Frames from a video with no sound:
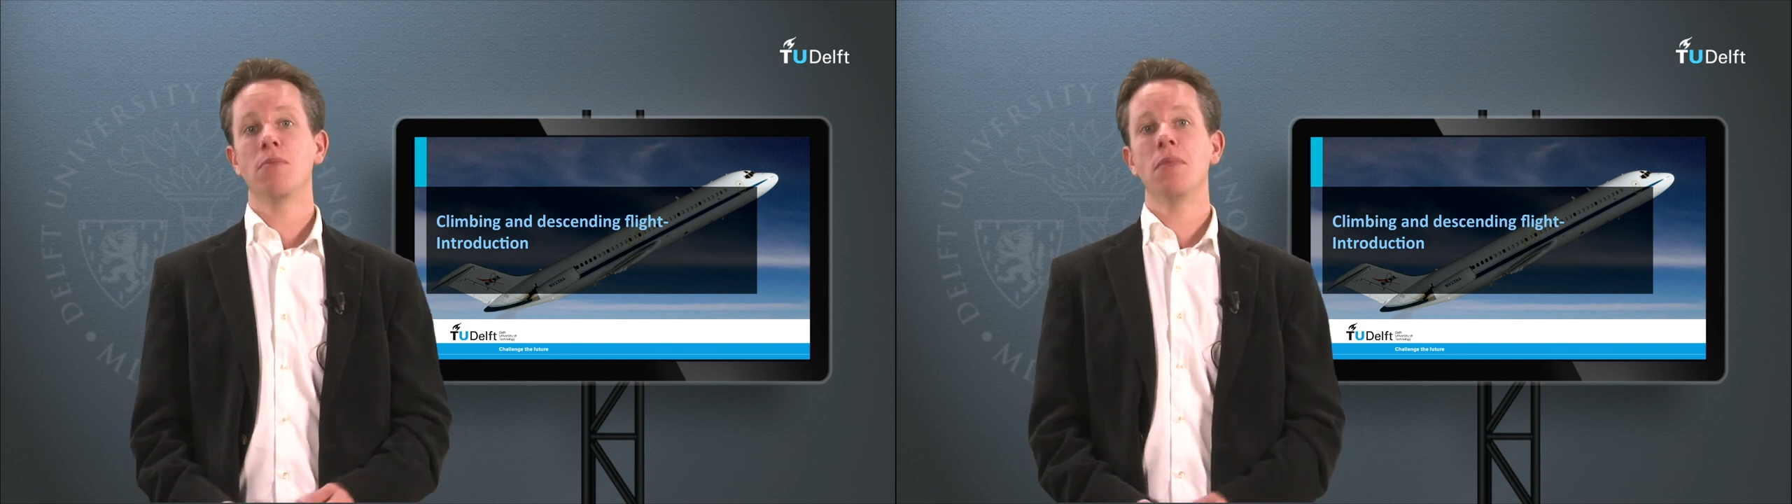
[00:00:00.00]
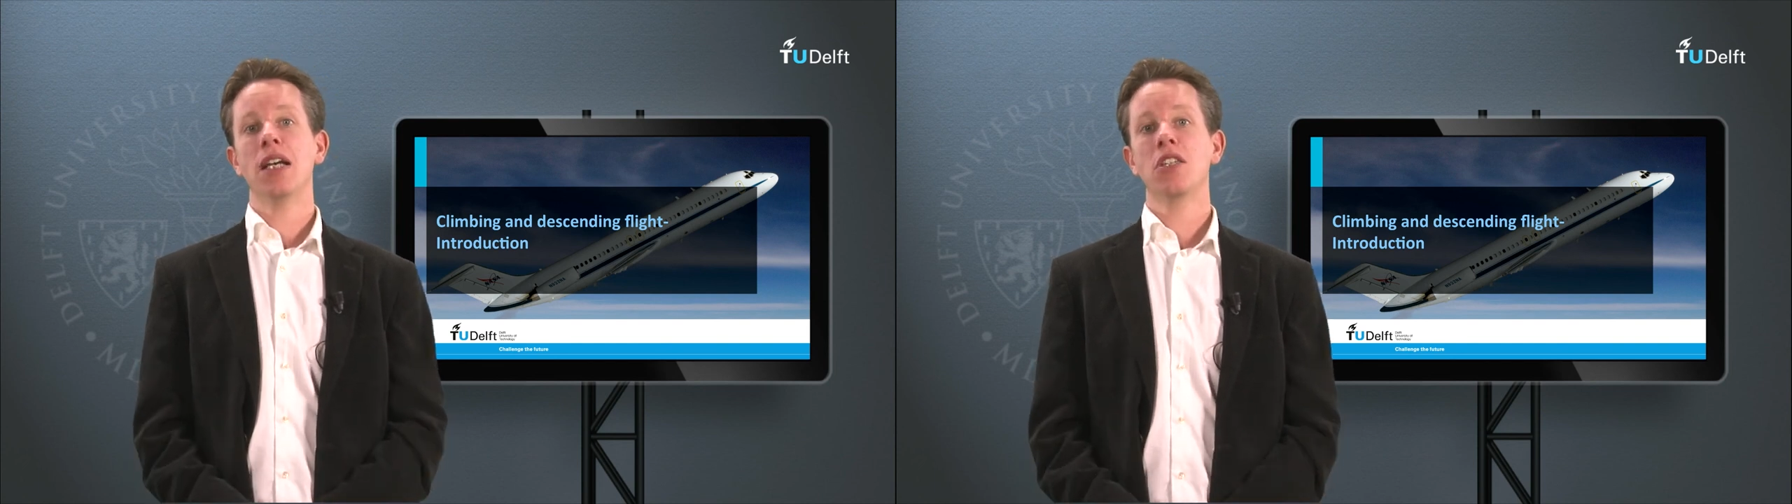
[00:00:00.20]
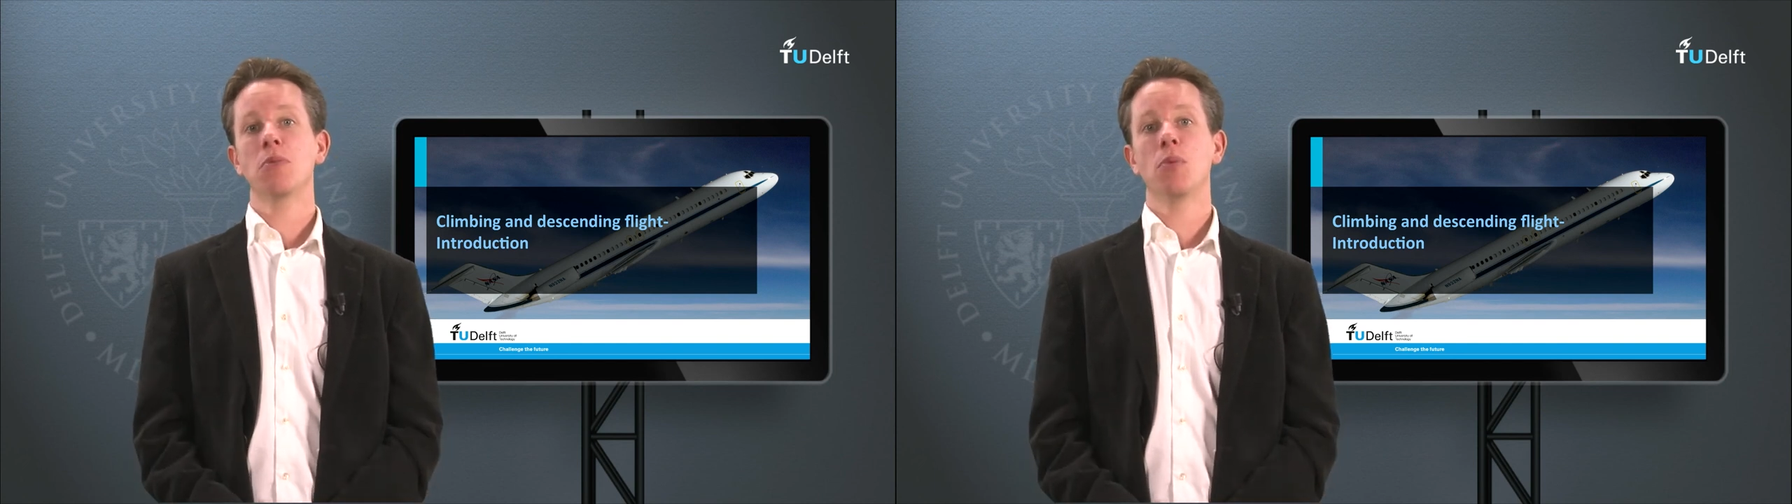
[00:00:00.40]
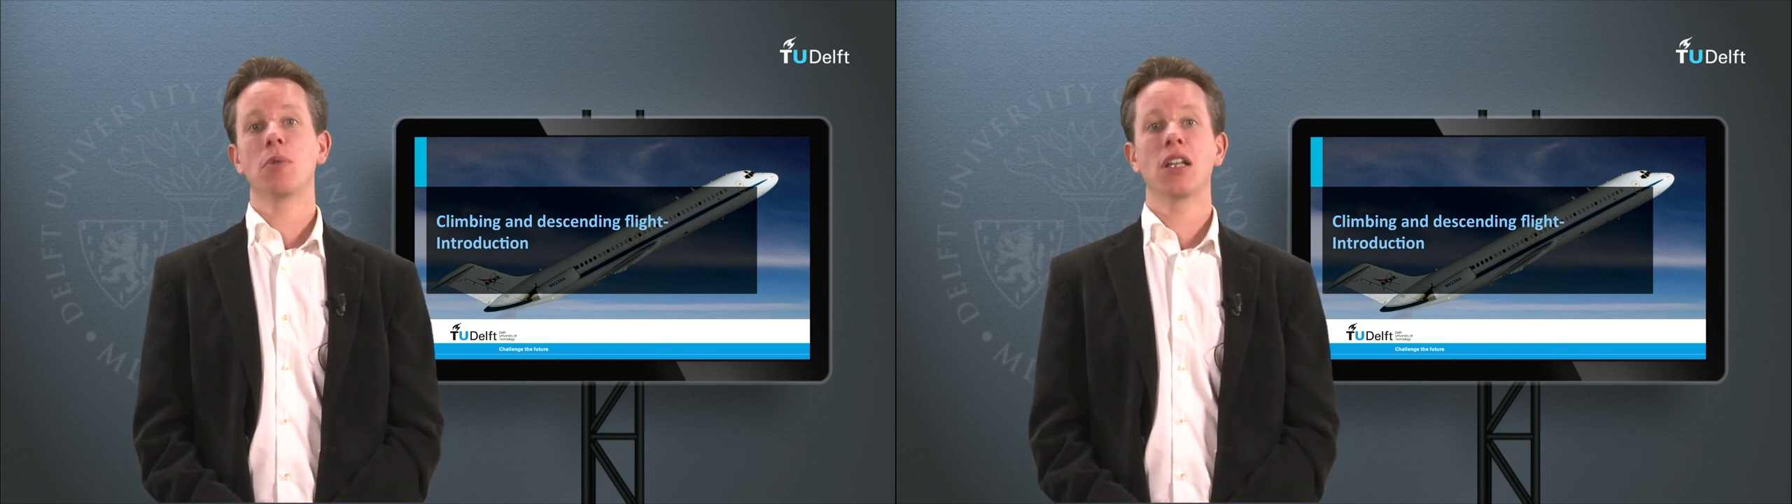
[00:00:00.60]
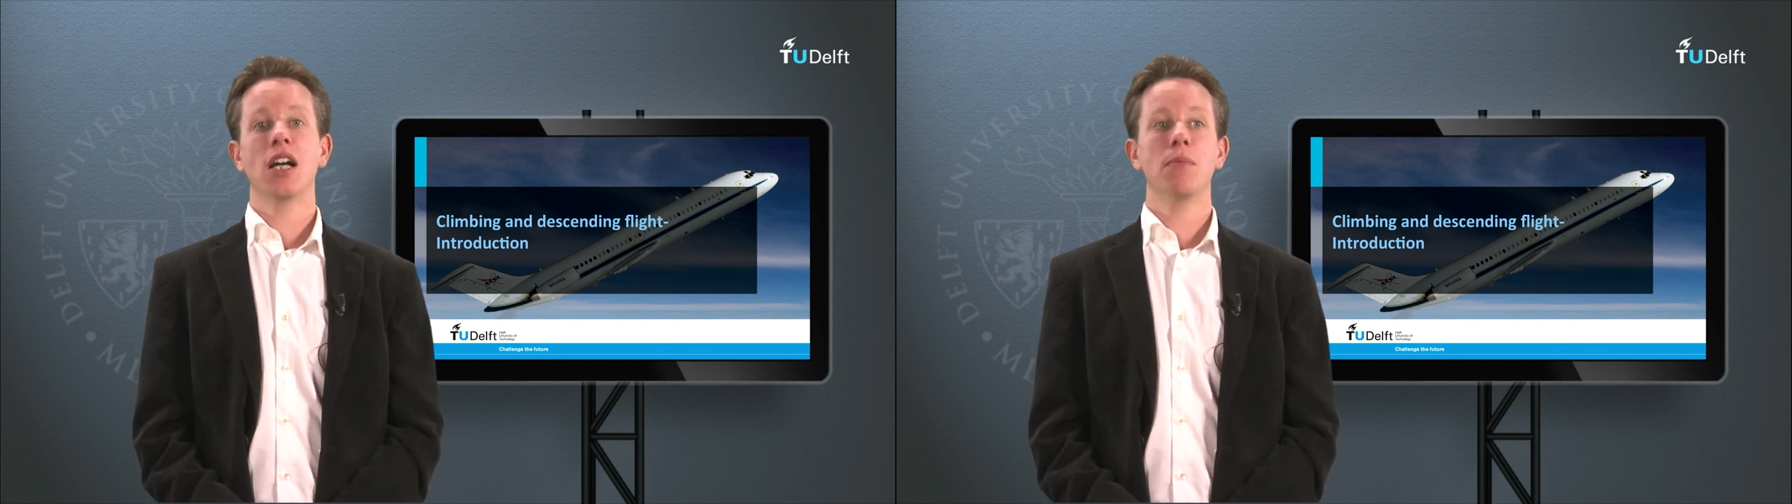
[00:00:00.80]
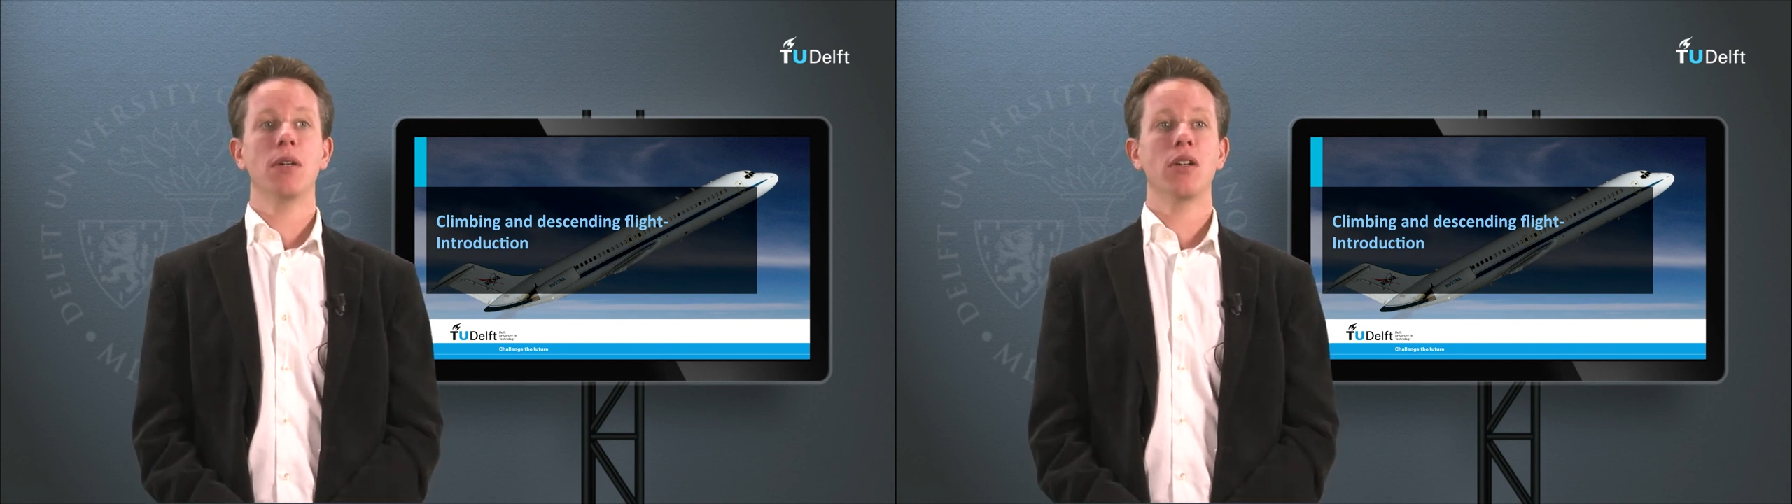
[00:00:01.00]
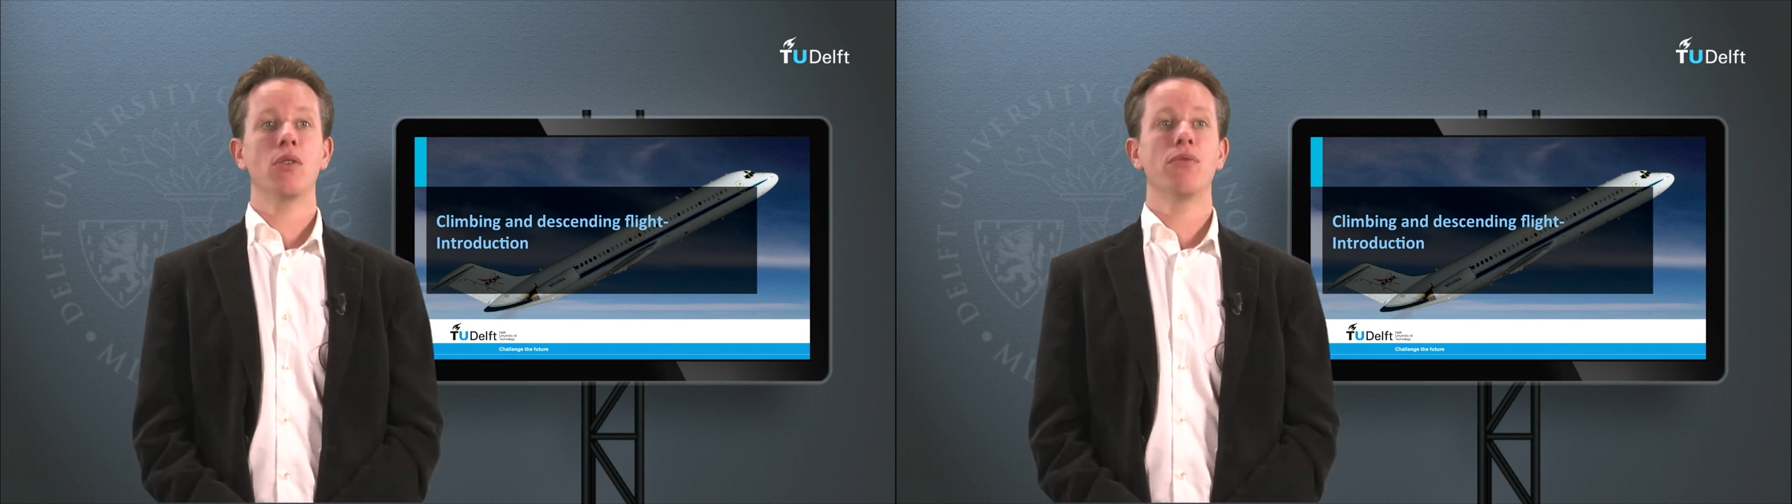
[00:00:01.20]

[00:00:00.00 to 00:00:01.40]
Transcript: maximum climb angle